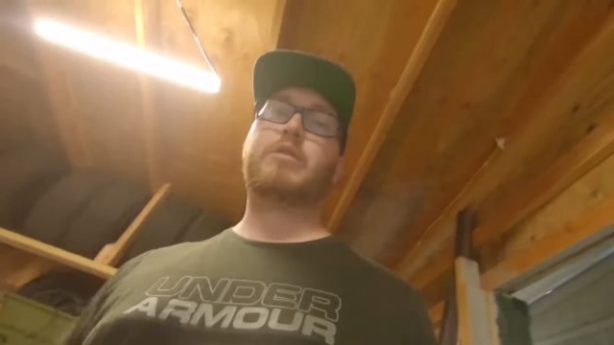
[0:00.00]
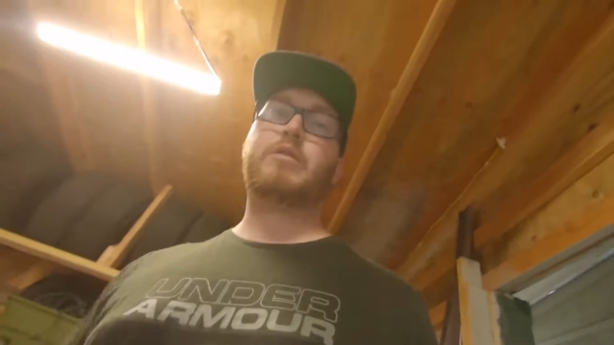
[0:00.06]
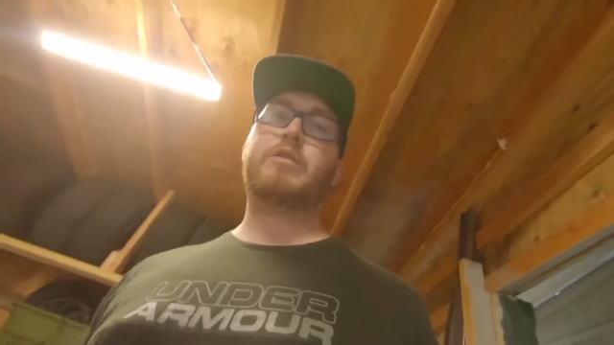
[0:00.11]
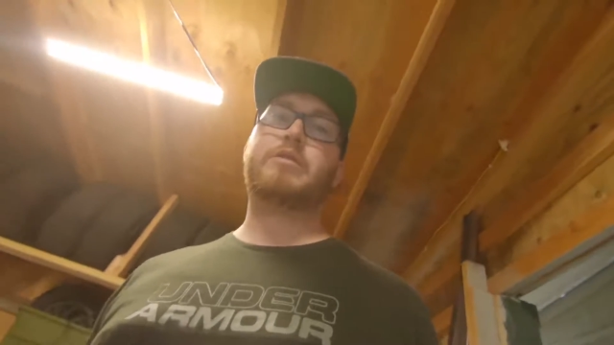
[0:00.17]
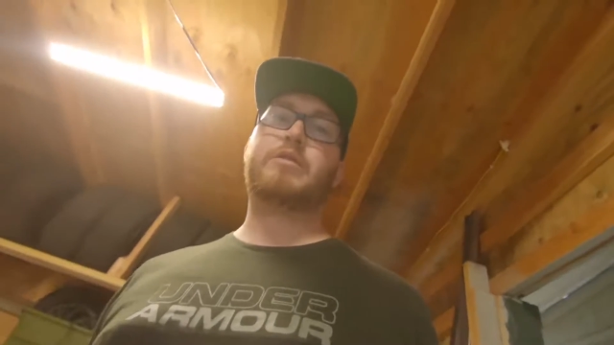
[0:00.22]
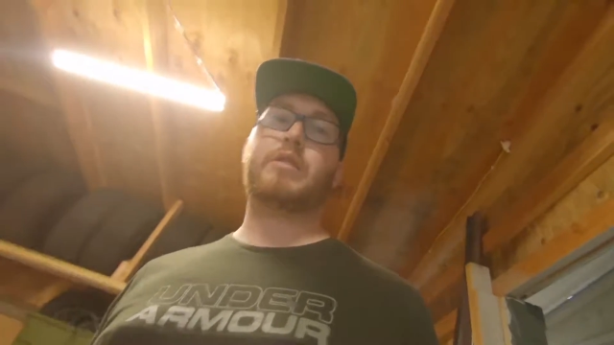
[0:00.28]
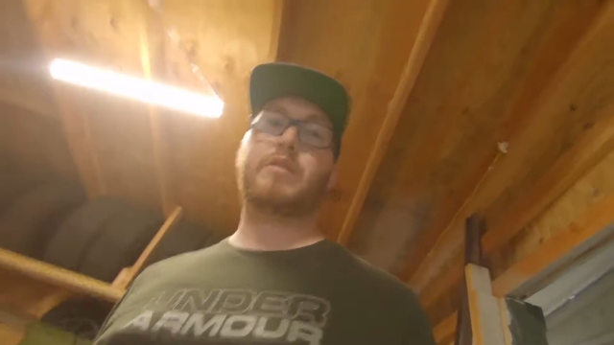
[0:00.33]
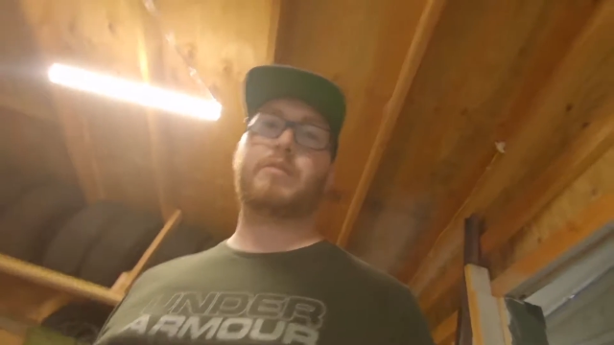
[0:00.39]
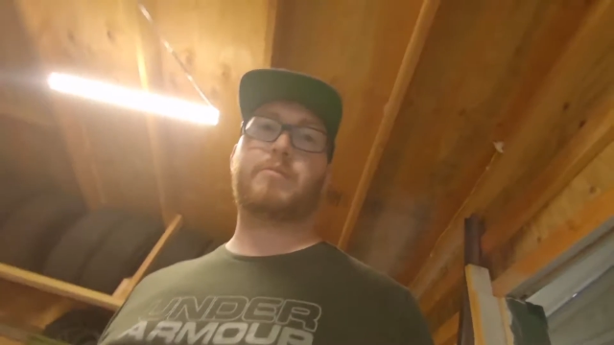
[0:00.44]
going to
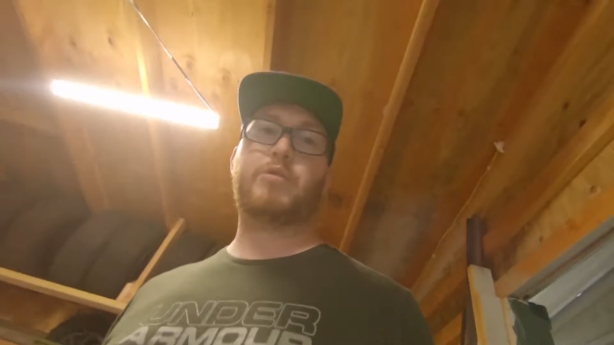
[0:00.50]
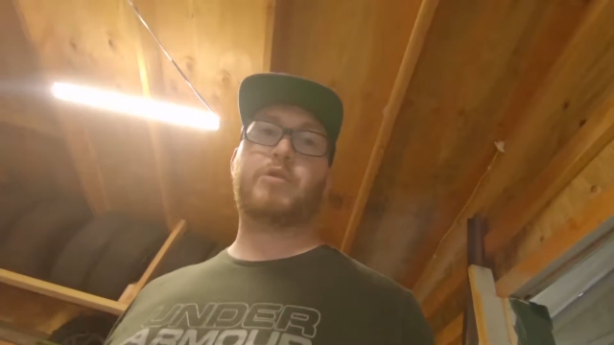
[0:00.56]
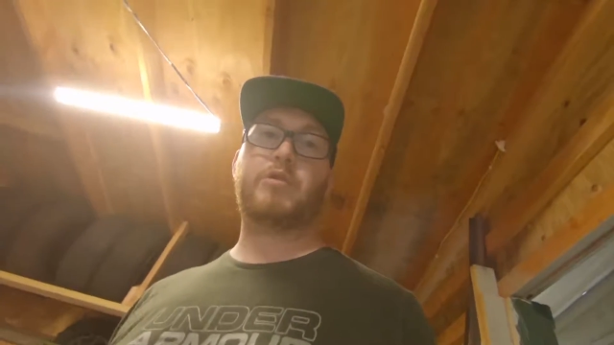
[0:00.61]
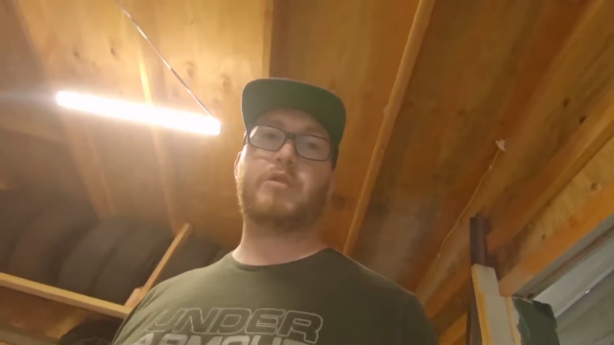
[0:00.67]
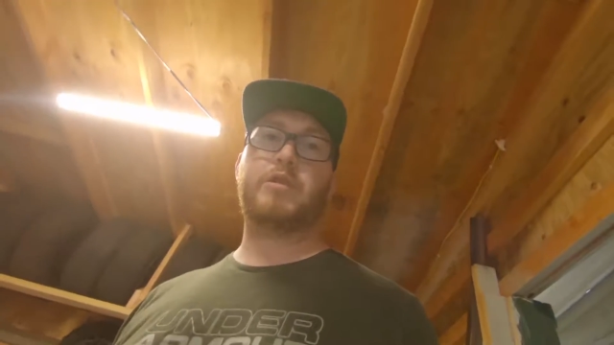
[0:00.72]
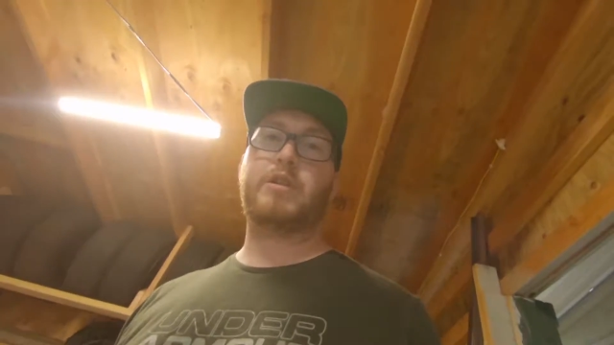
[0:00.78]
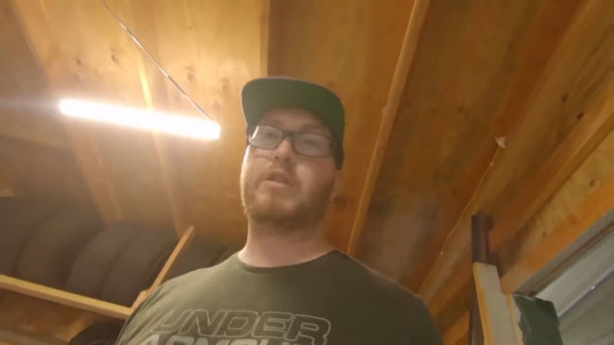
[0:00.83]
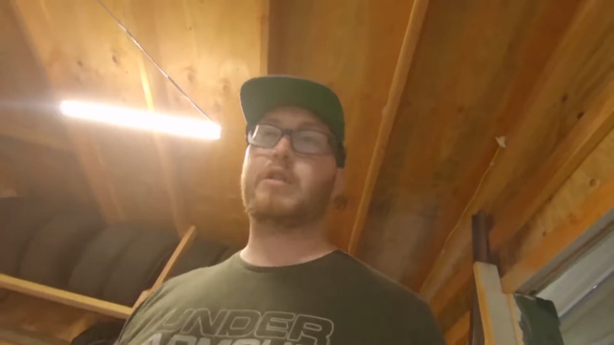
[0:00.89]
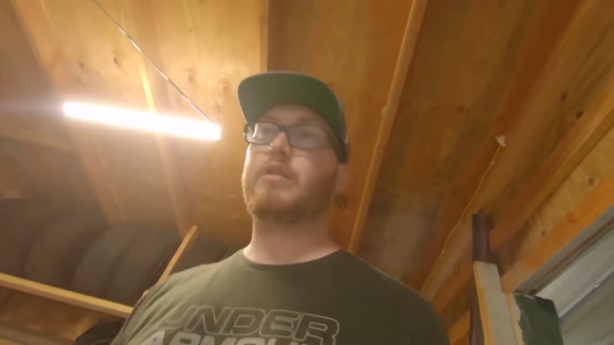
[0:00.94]
start
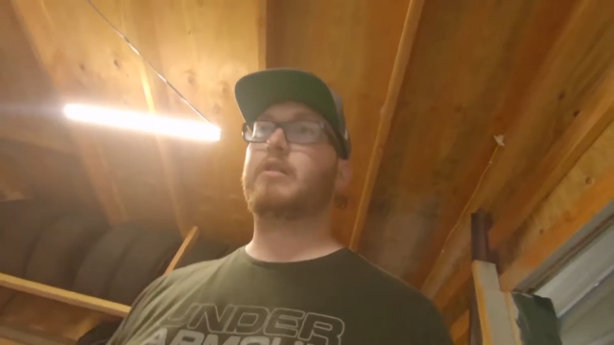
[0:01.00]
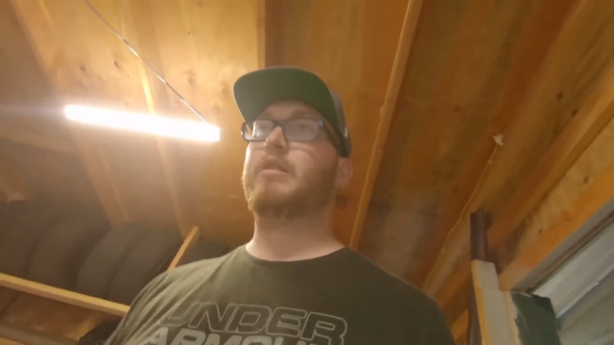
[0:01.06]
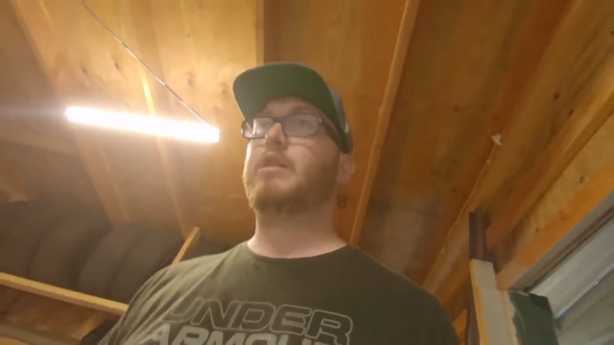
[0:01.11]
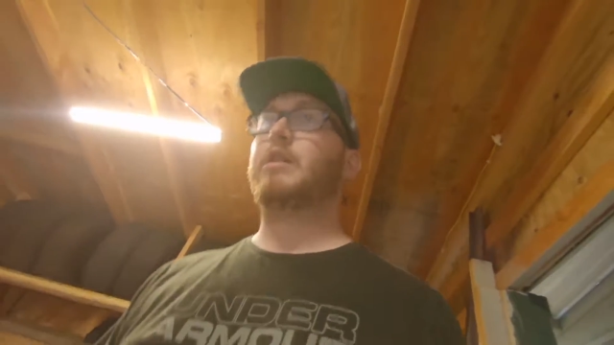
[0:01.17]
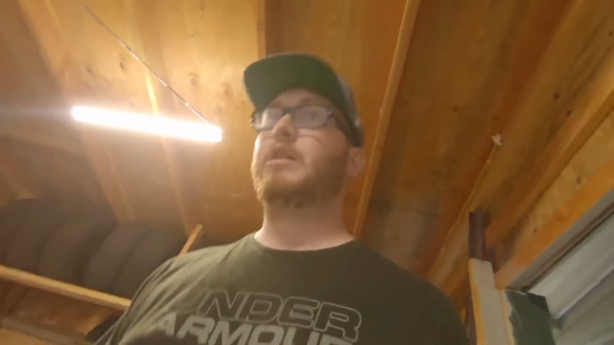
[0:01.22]
pulling